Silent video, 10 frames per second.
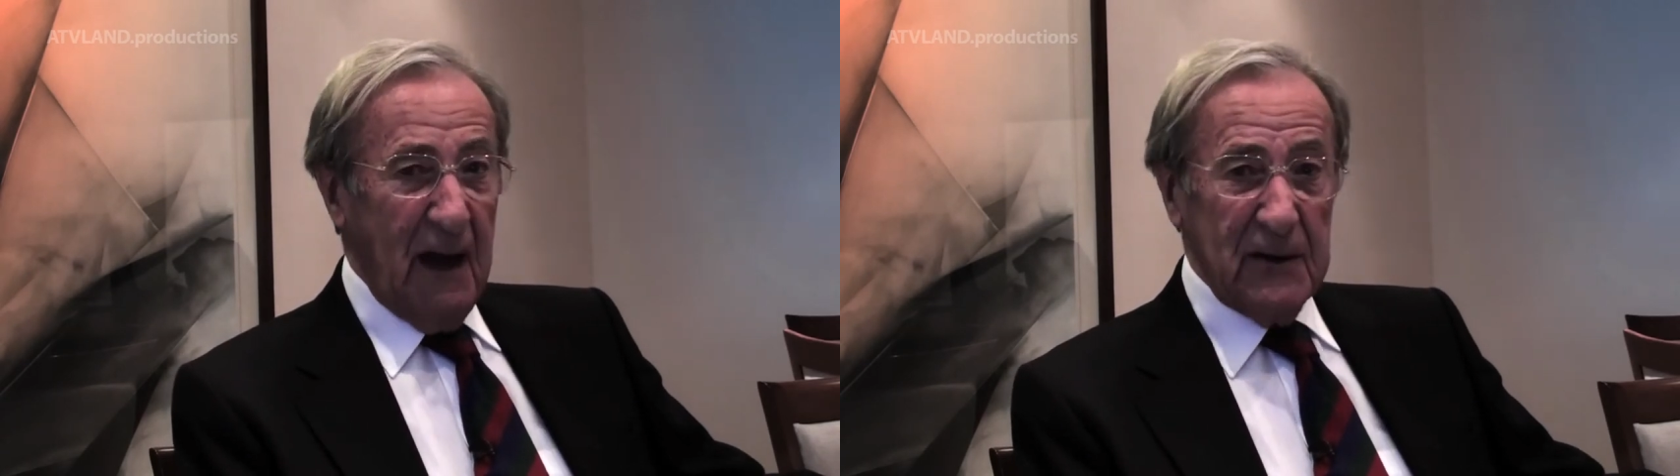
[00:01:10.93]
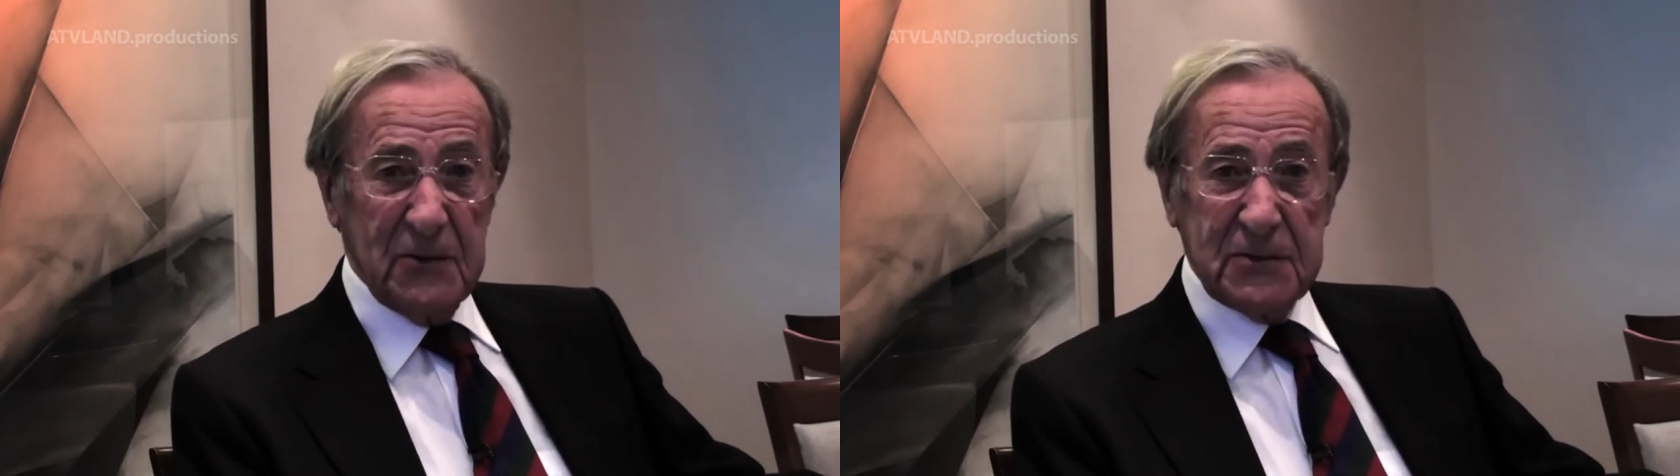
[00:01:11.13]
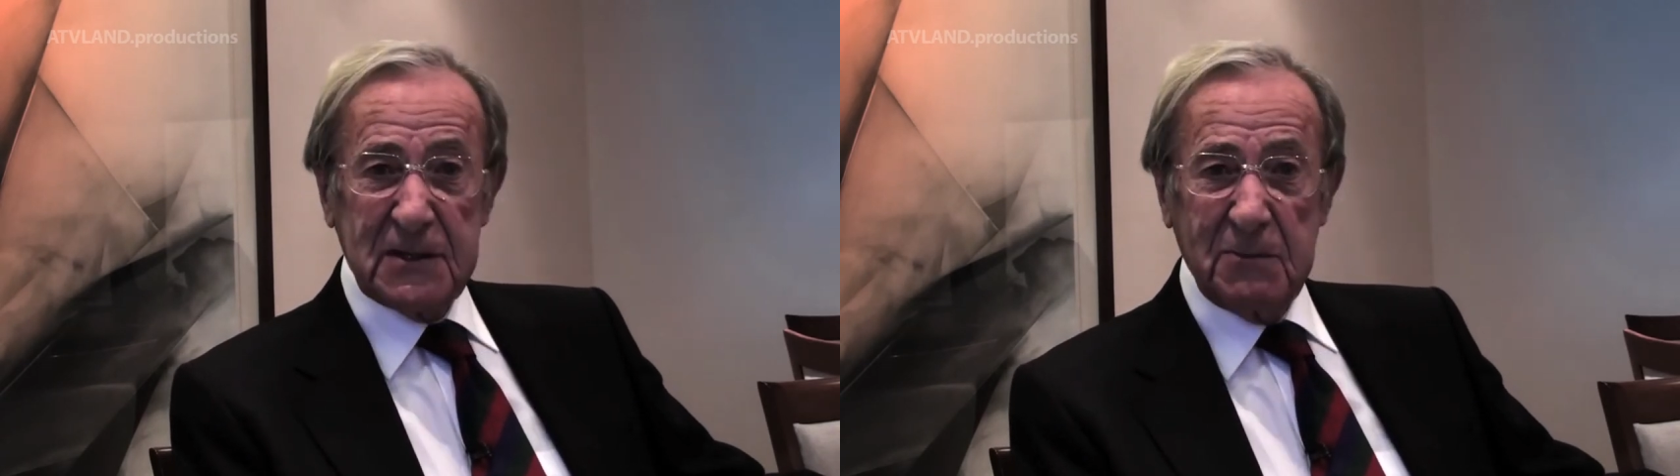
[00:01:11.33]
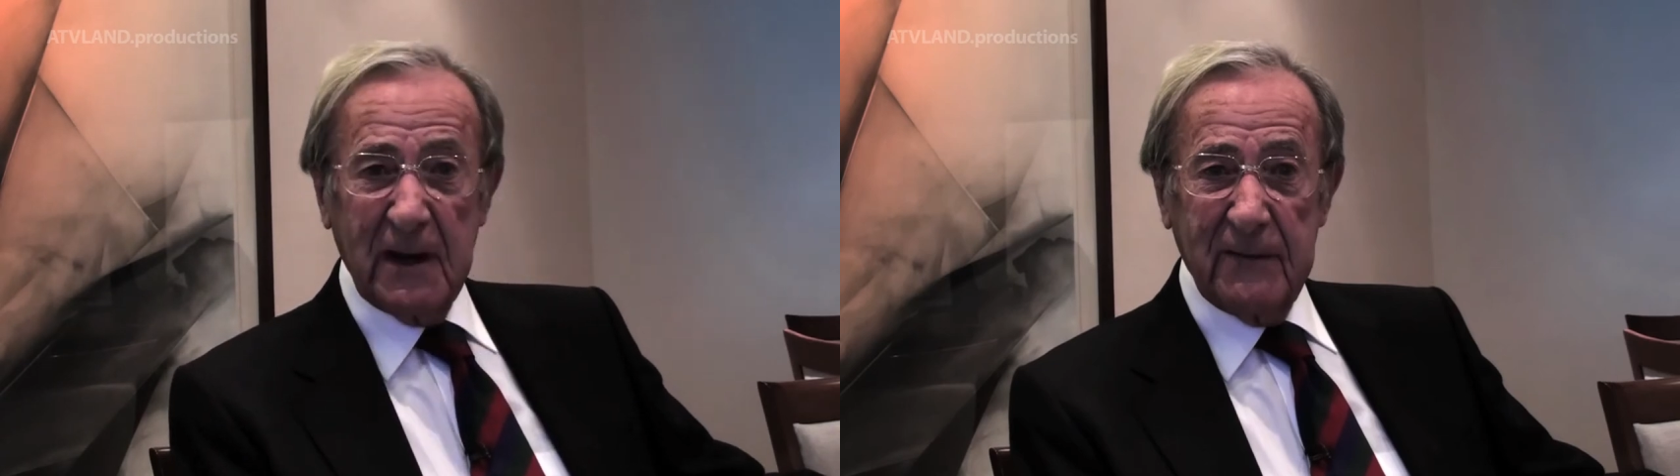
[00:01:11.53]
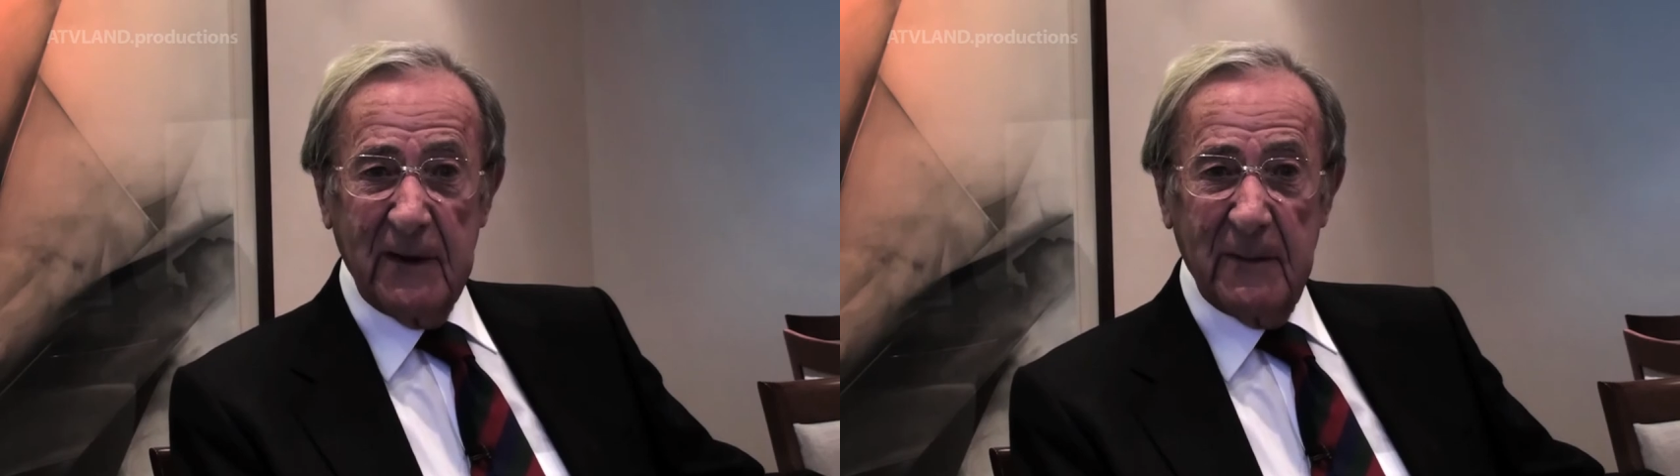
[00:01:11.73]
I'll use this
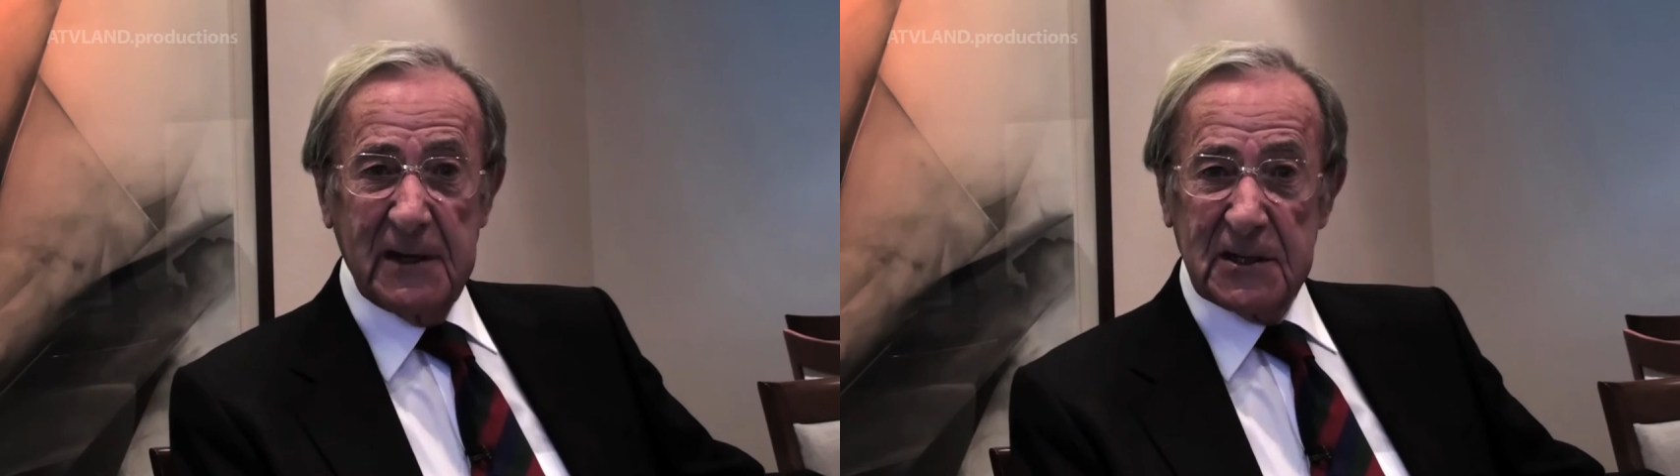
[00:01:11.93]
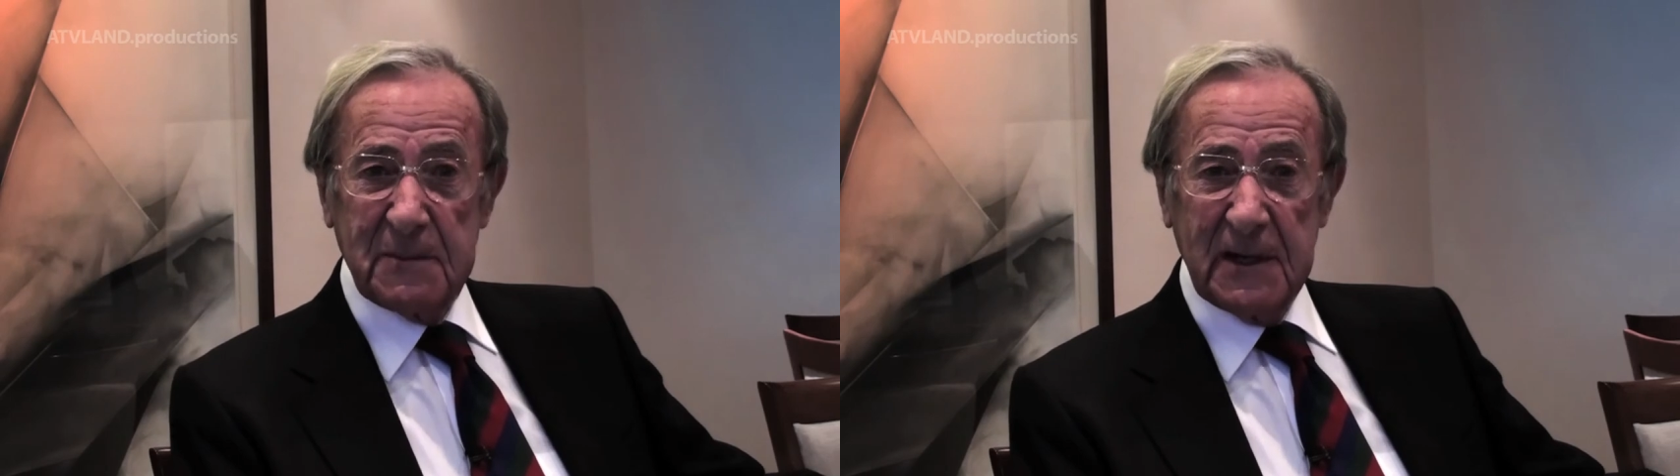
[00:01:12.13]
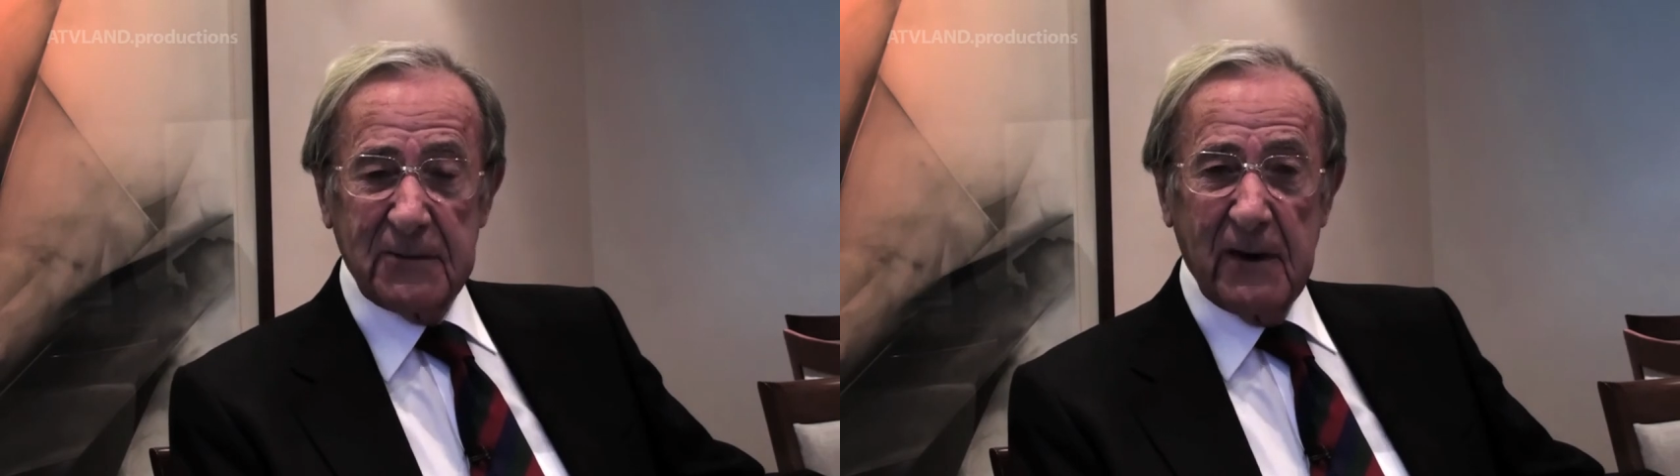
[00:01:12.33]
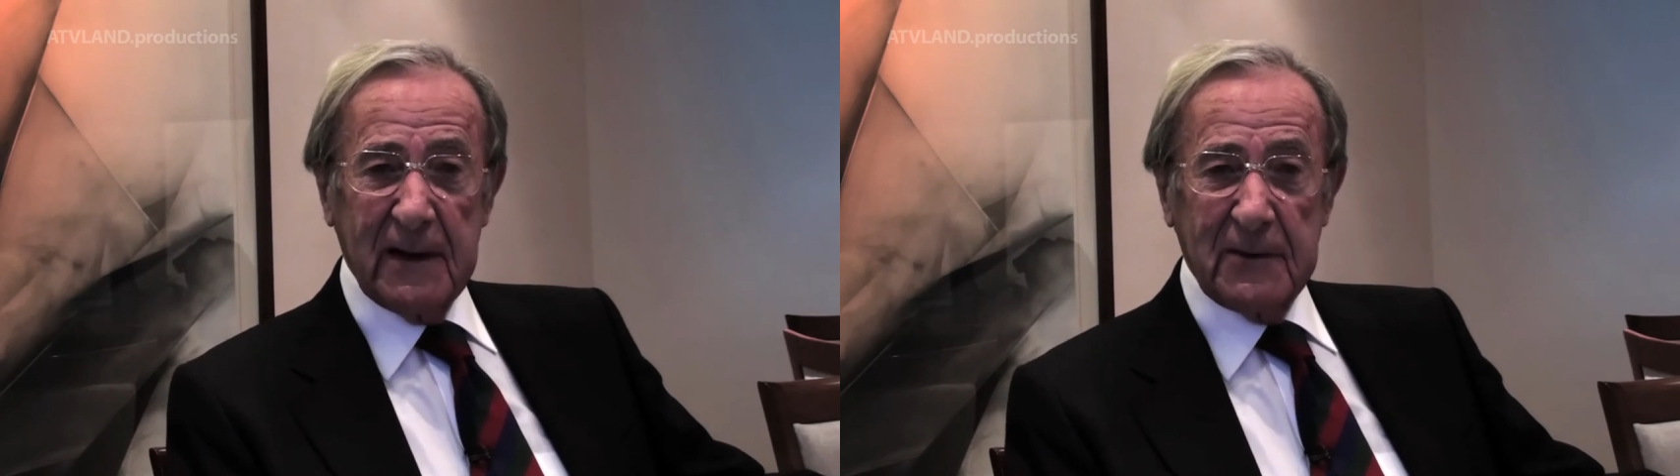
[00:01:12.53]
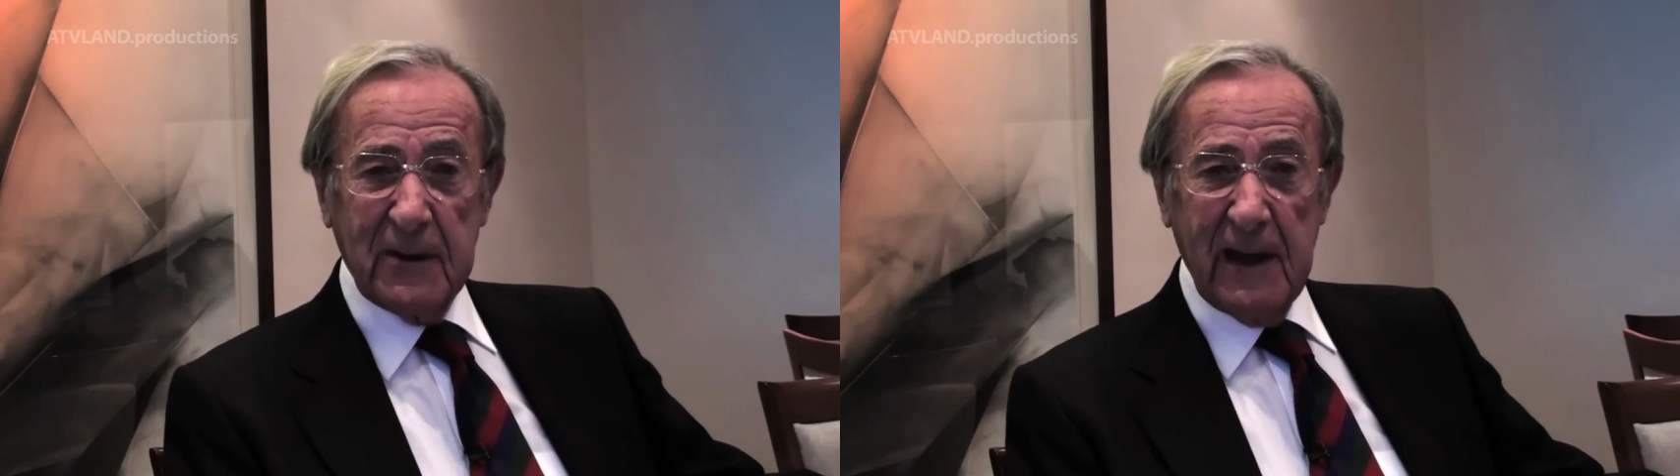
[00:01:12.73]
one if I may, to speak
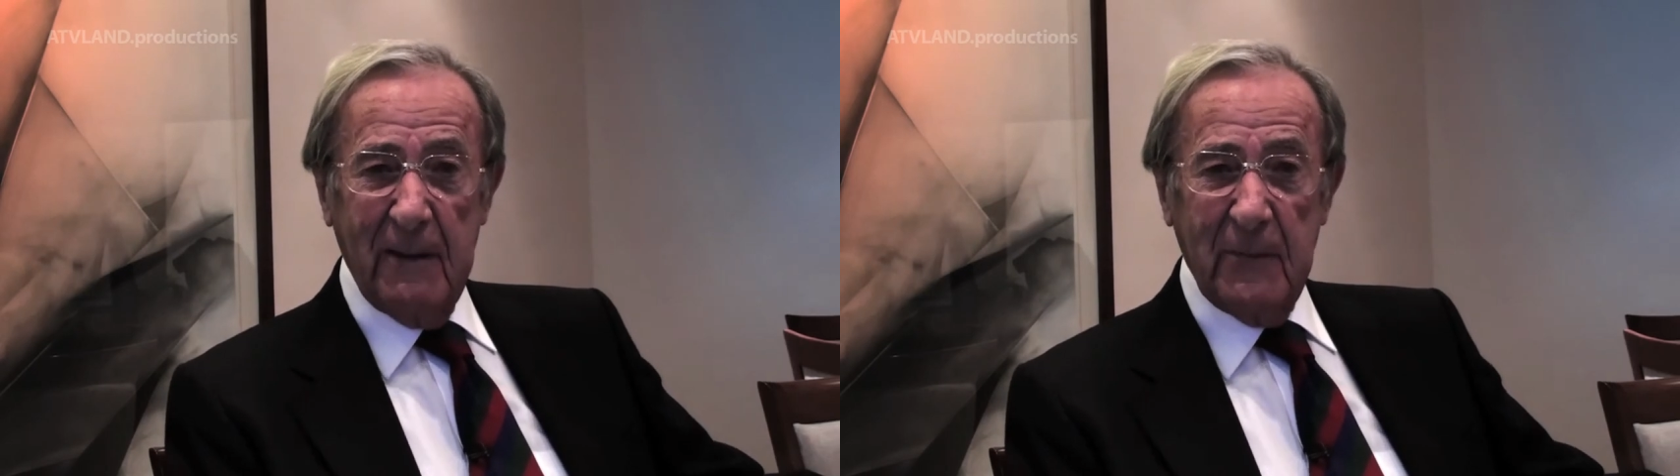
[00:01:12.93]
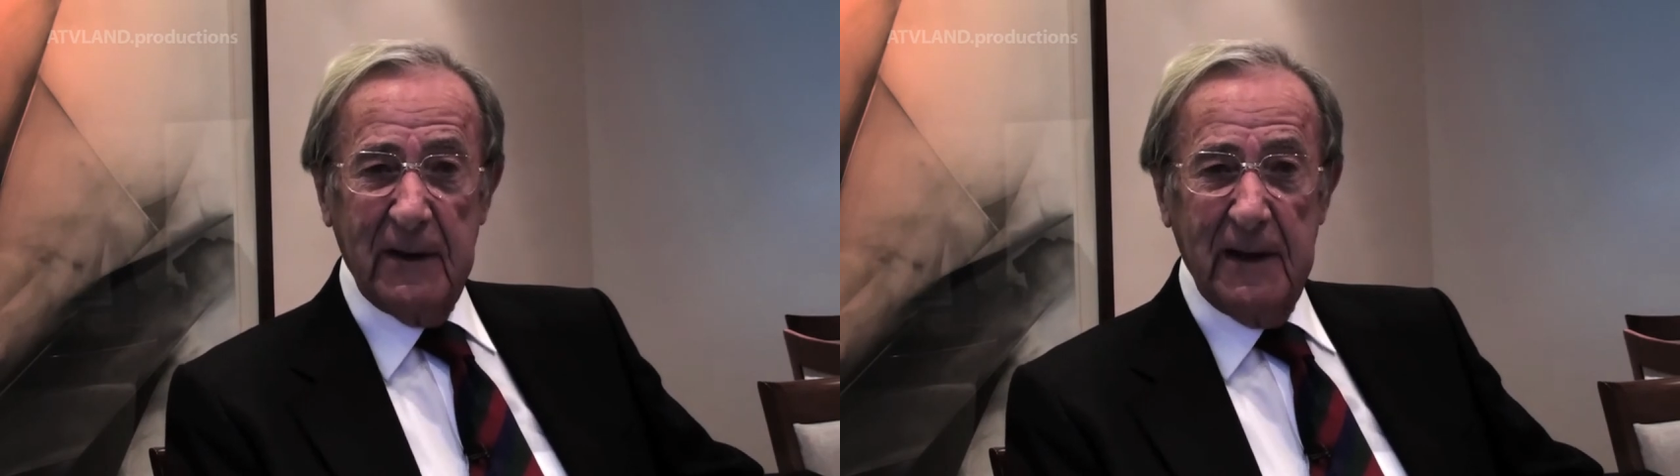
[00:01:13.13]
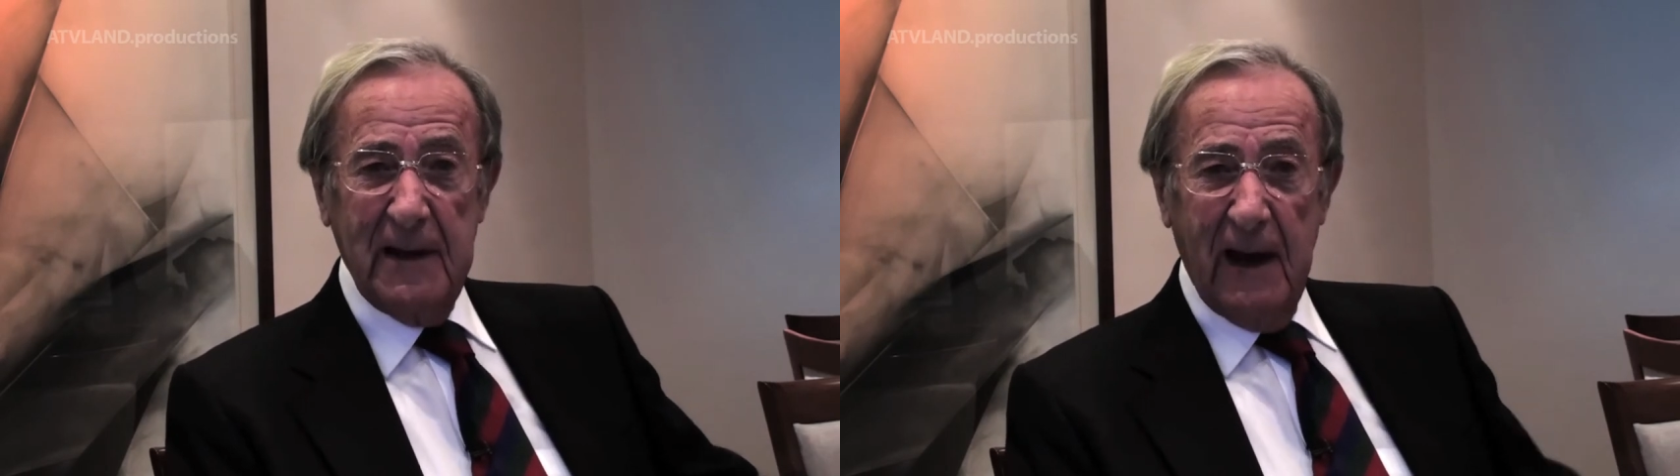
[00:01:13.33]
directly to a camera,